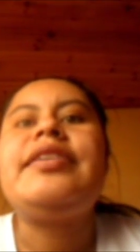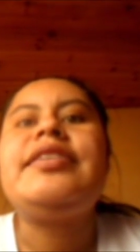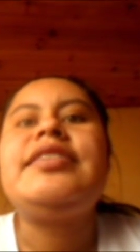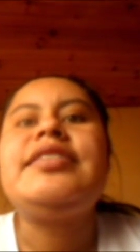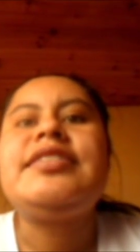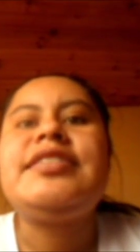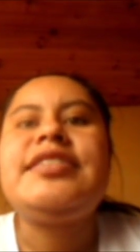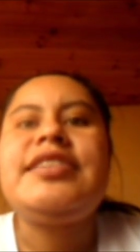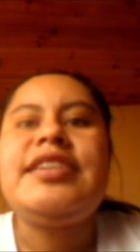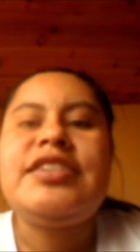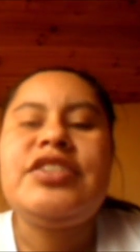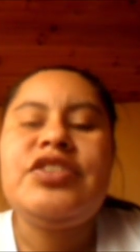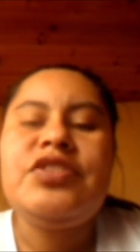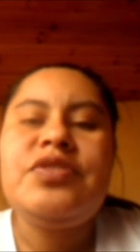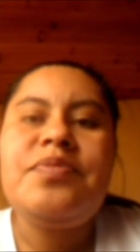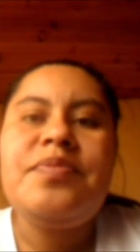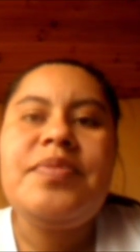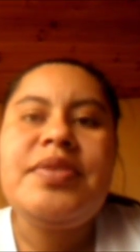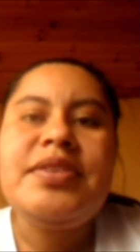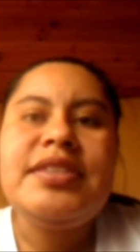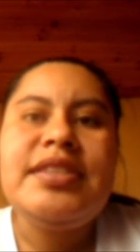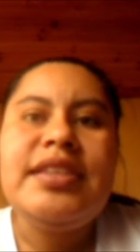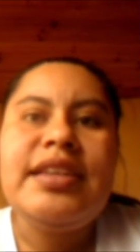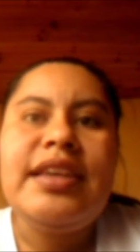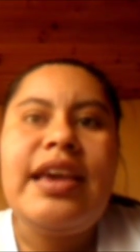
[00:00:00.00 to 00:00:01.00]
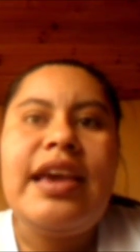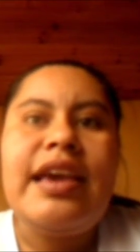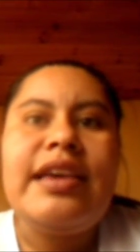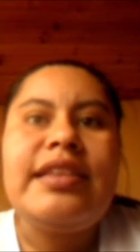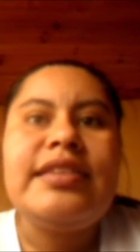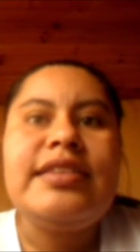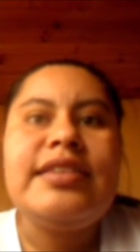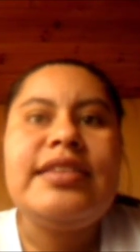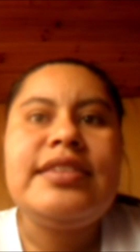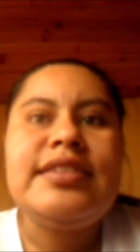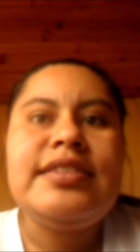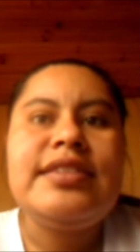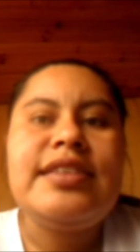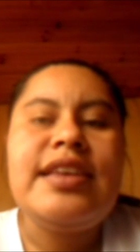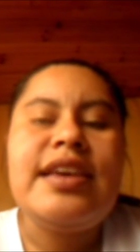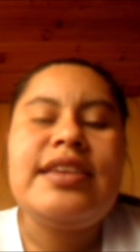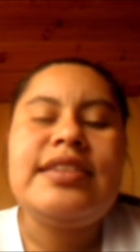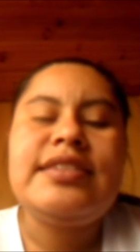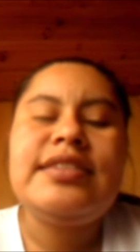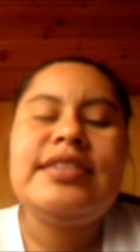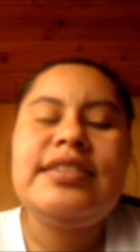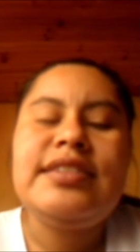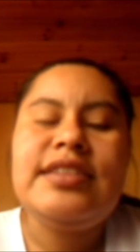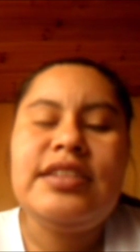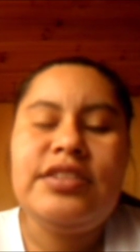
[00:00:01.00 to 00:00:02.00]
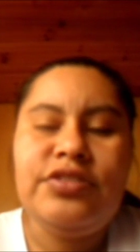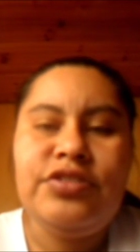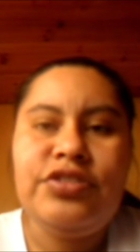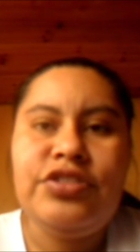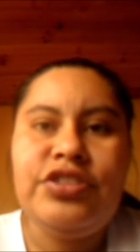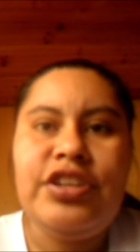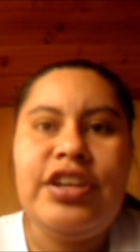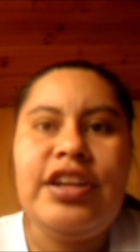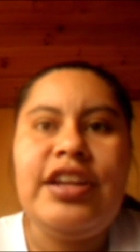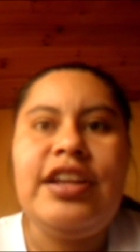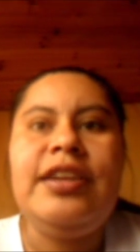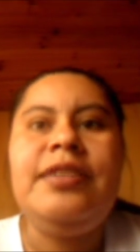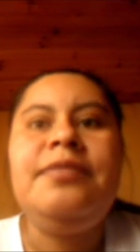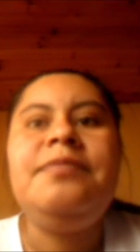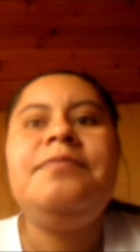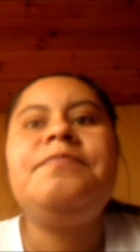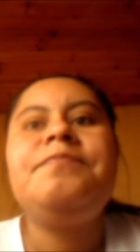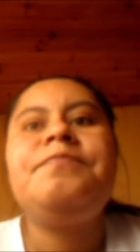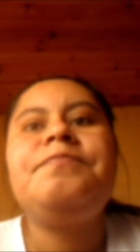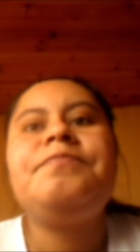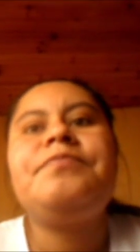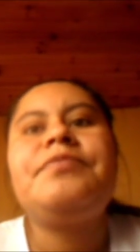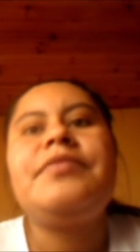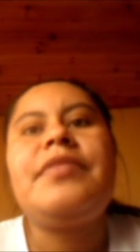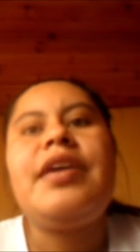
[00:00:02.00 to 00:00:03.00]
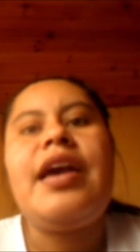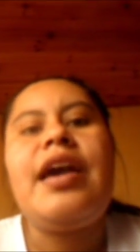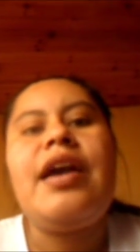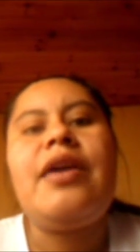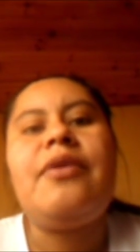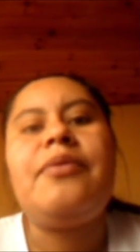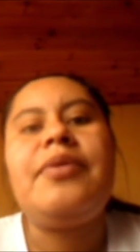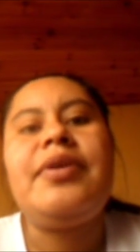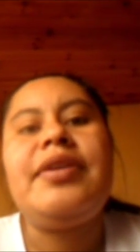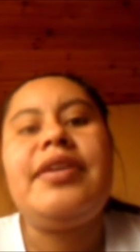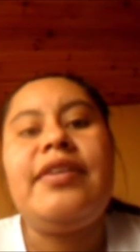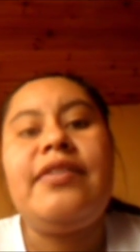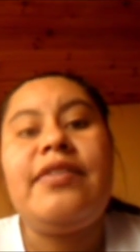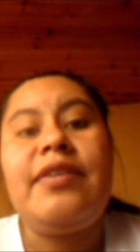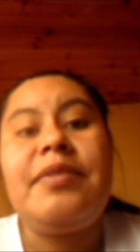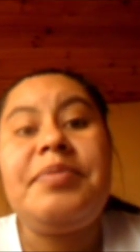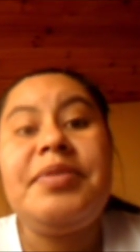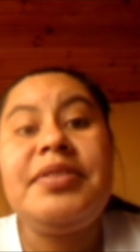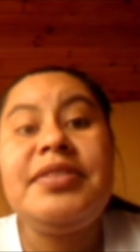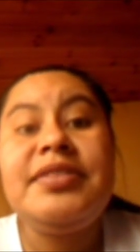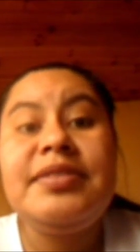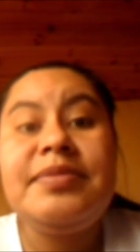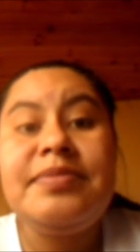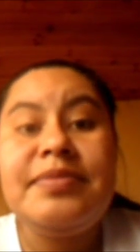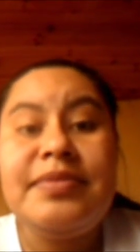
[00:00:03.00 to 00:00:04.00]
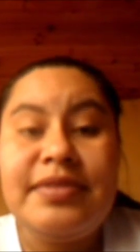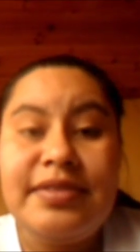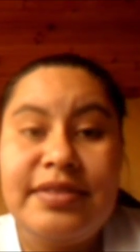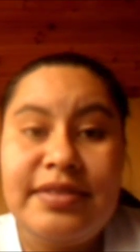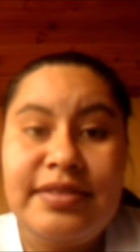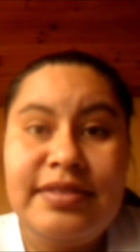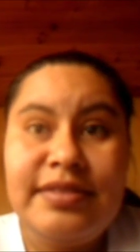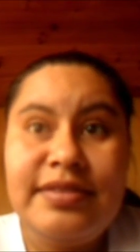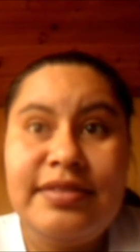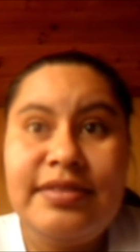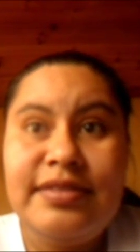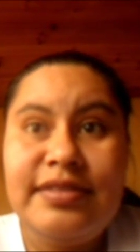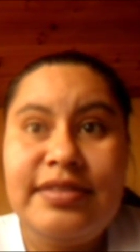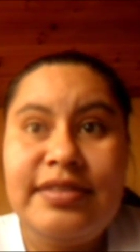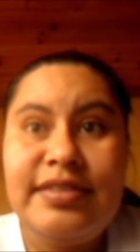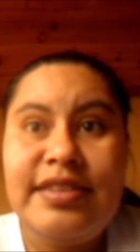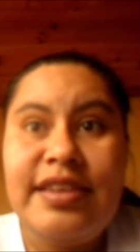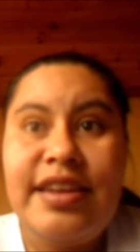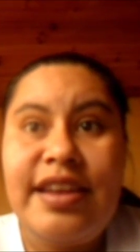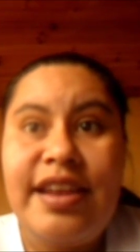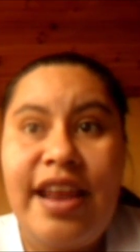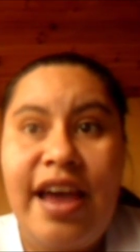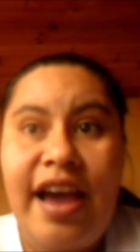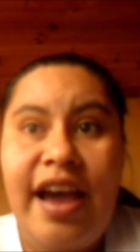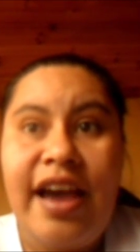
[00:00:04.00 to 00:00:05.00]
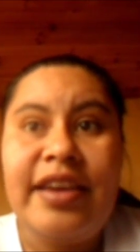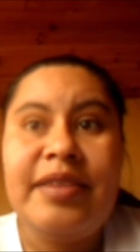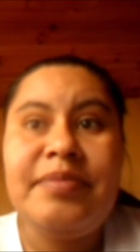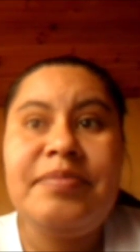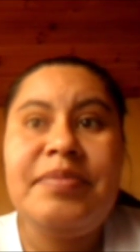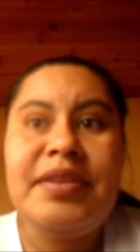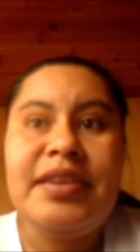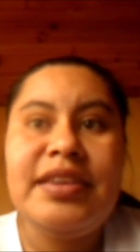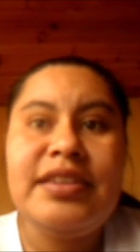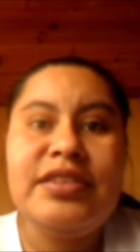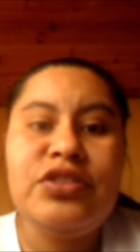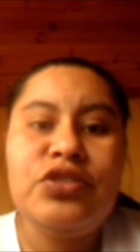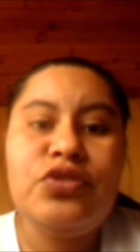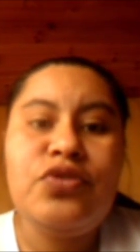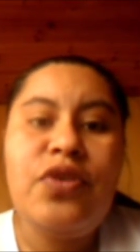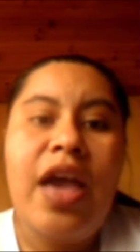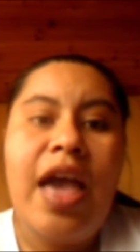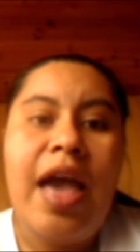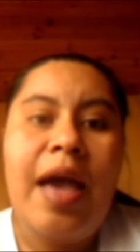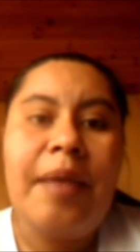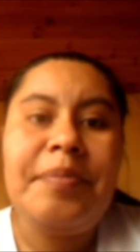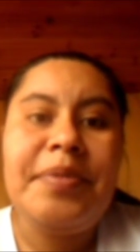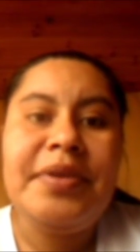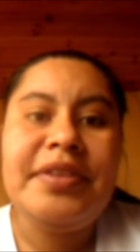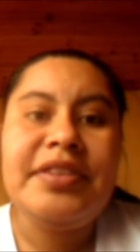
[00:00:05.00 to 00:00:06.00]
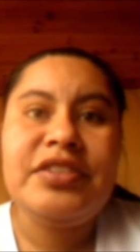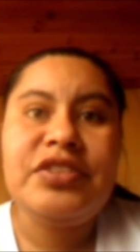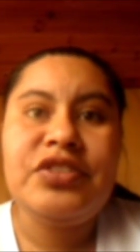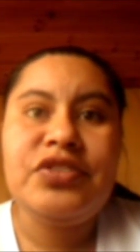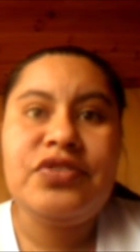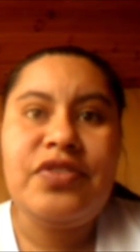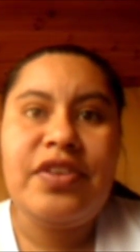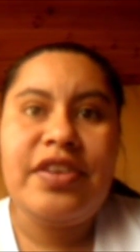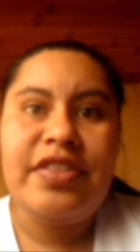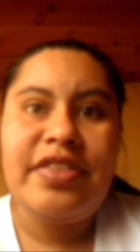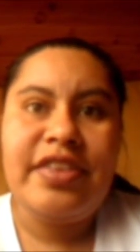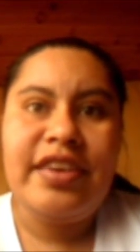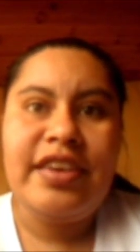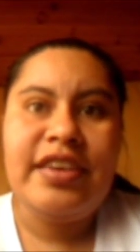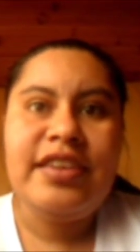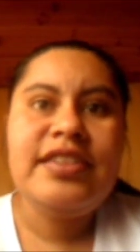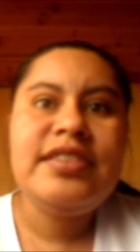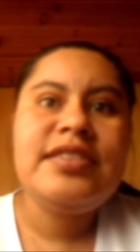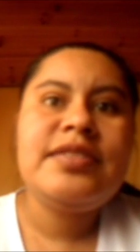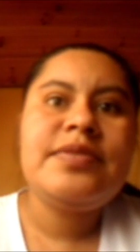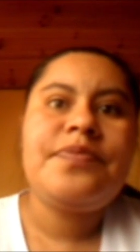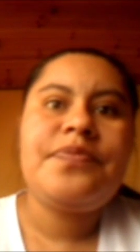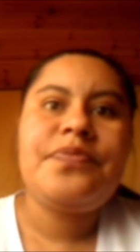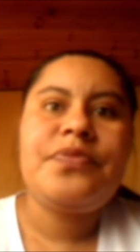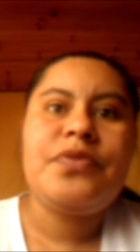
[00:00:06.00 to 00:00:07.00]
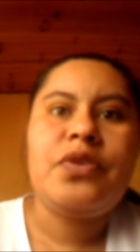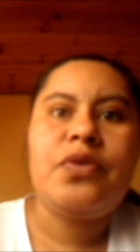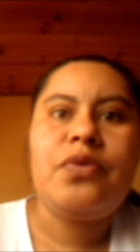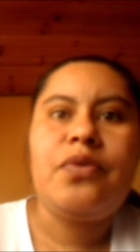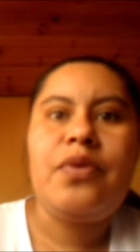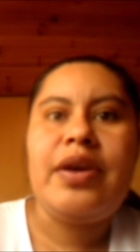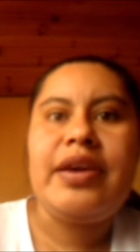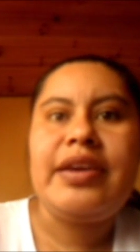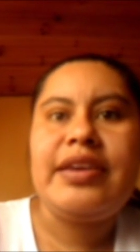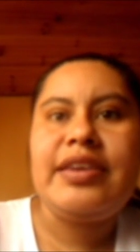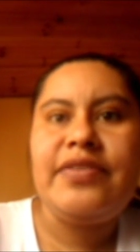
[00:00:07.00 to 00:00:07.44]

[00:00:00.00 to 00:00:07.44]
When he starts to investigate, he stays in an hotel, and when arriving the night begins to happen strange things.